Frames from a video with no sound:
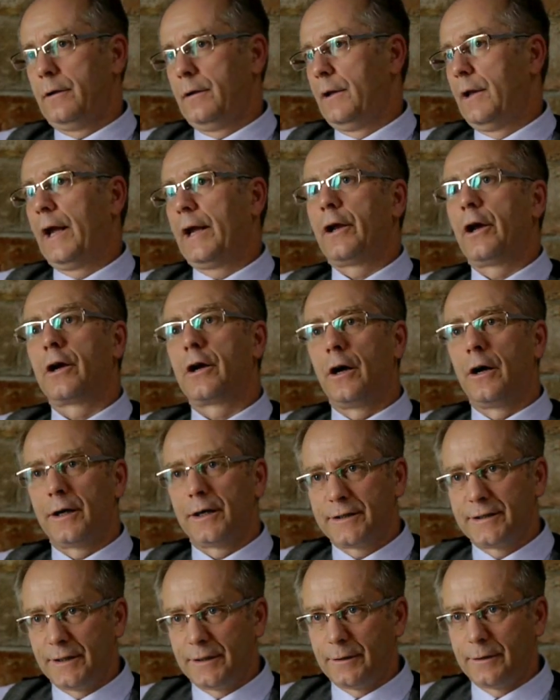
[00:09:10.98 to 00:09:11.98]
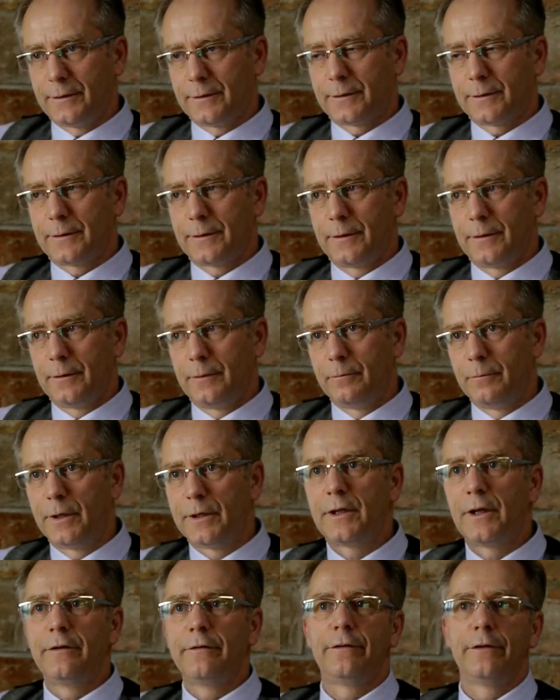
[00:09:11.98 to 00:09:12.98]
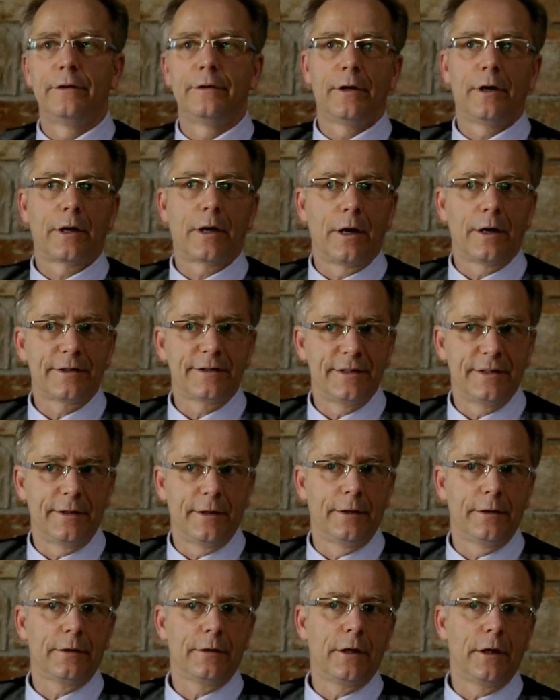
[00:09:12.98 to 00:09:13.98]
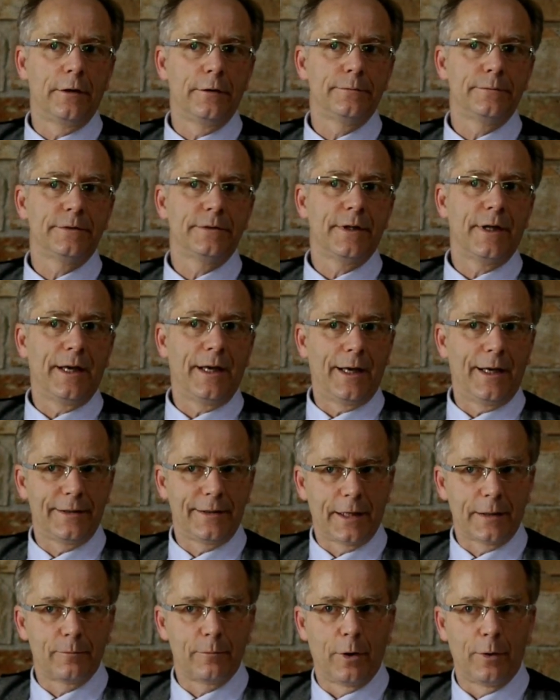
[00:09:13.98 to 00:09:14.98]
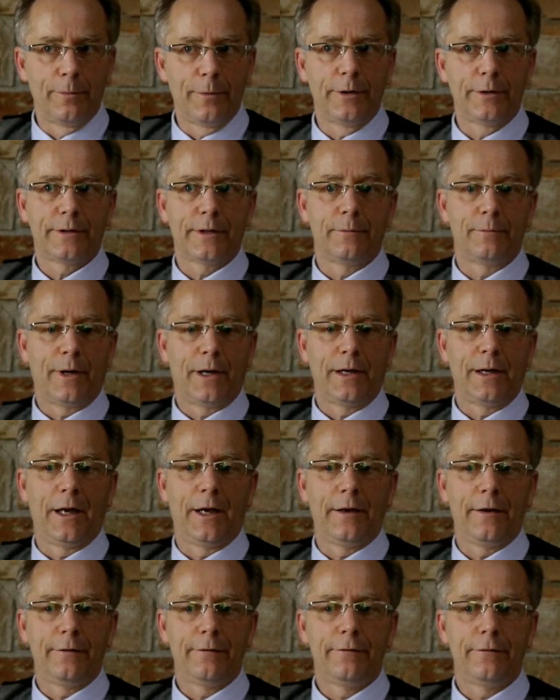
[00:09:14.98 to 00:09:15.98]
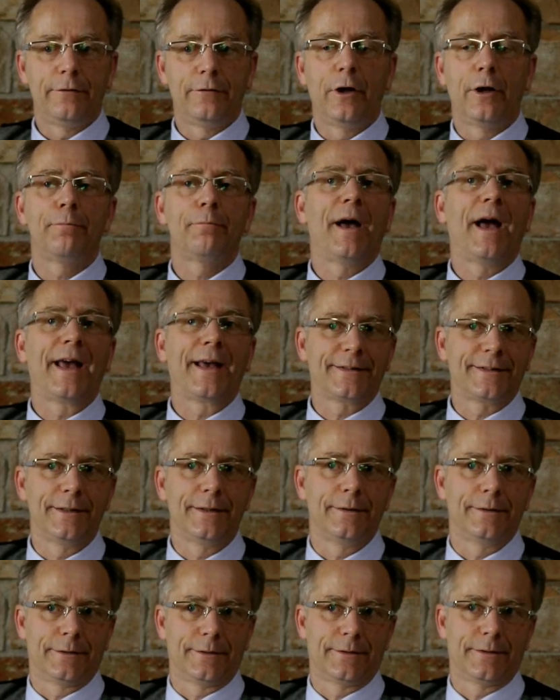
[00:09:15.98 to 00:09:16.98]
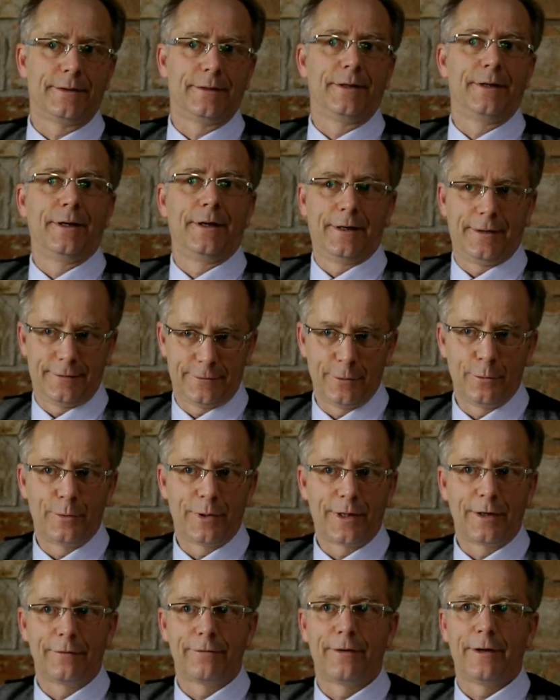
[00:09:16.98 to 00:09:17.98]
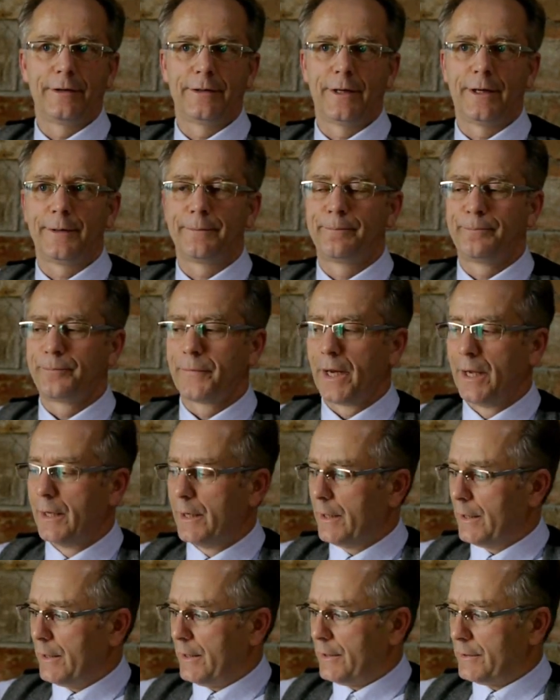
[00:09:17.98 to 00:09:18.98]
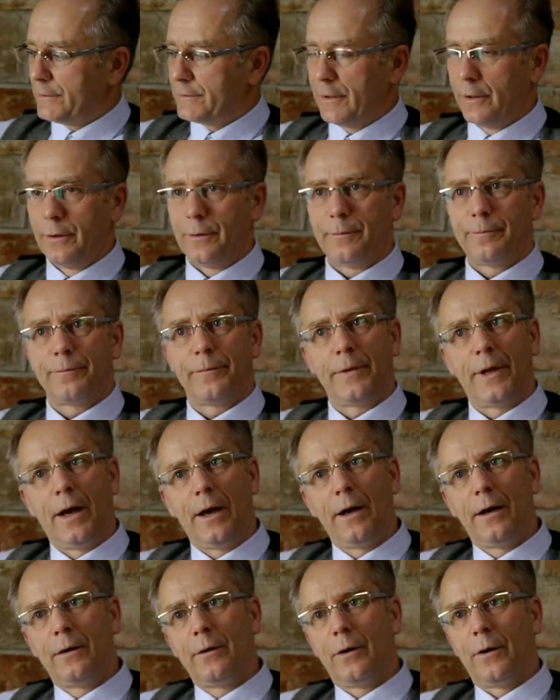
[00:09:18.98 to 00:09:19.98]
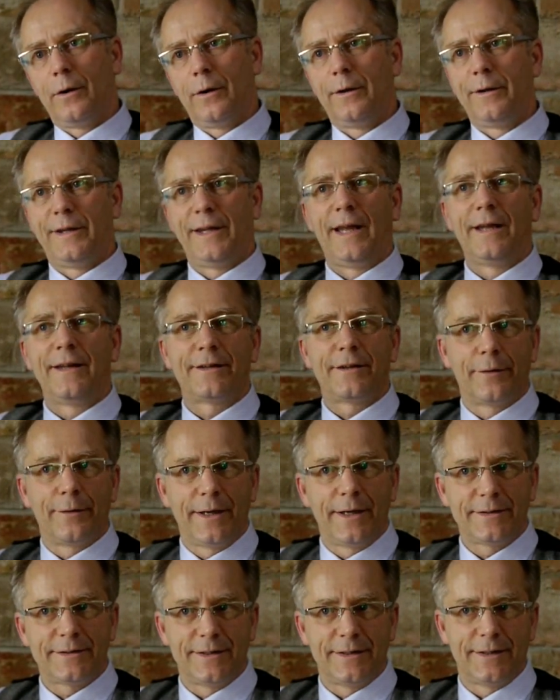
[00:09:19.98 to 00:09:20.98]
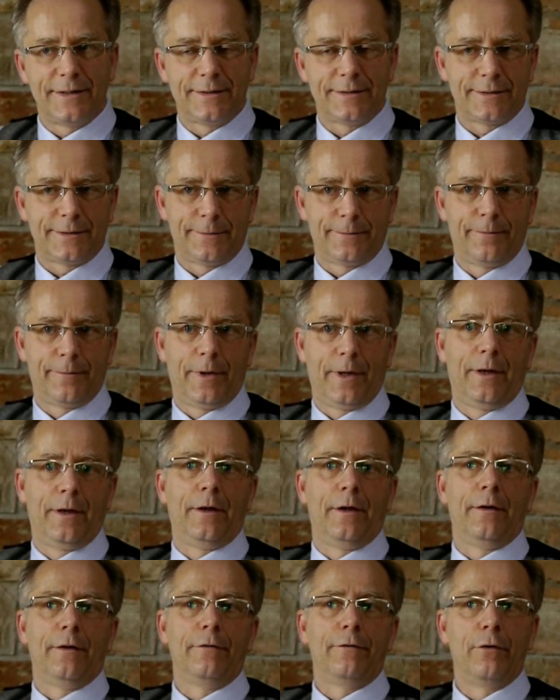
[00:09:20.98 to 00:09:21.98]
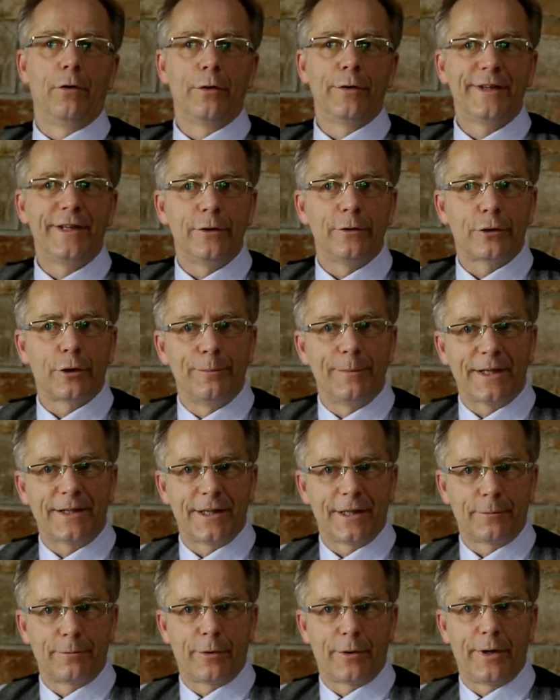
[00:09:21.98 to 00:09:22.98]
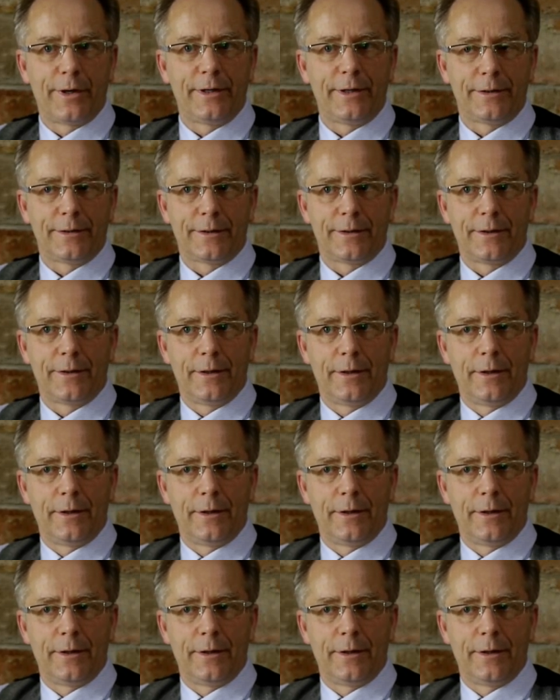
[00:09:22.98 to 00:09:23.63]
like a car accident. But even the car accident comes at that moment in my life, not by accident. So we can find that. So now the interest is, for the automatic brain,